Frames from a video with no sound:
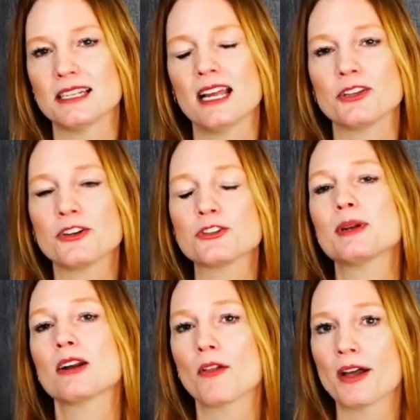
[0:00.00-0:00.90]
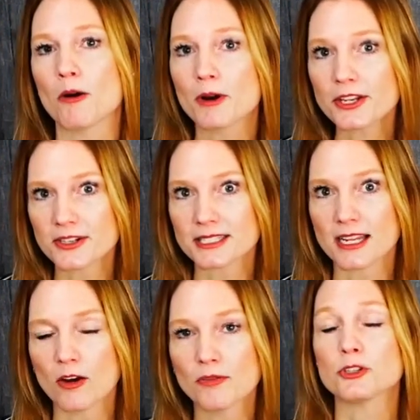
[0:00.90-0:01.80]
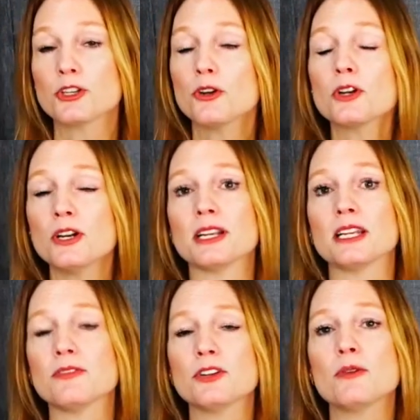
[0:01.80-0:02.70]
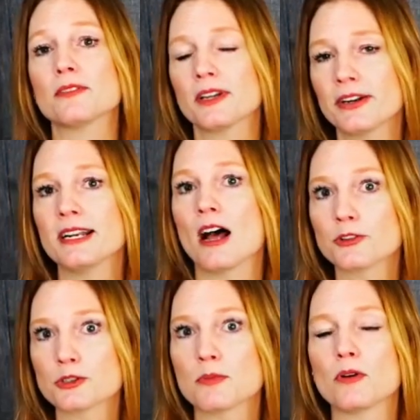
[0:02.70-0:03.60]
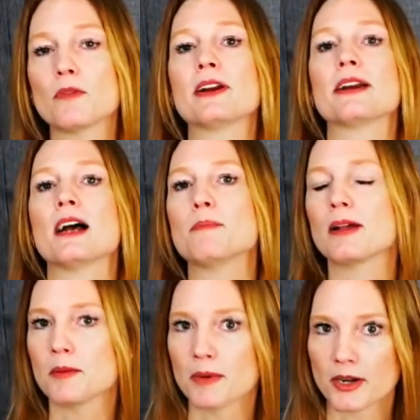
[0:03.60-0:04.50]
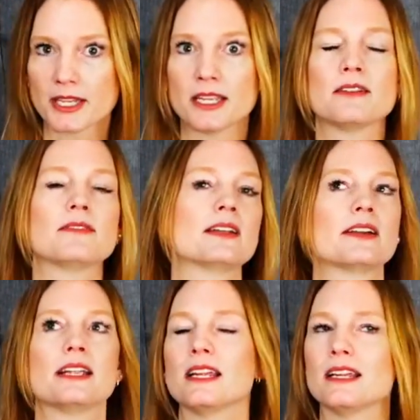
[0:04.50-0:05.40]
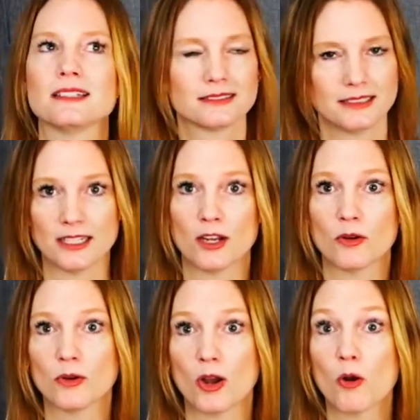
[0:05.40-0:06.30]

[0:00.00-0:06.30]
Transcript: Now you're doing all that work yourself, so you could, if you are very knowledgeable, very up on the market, very, you know,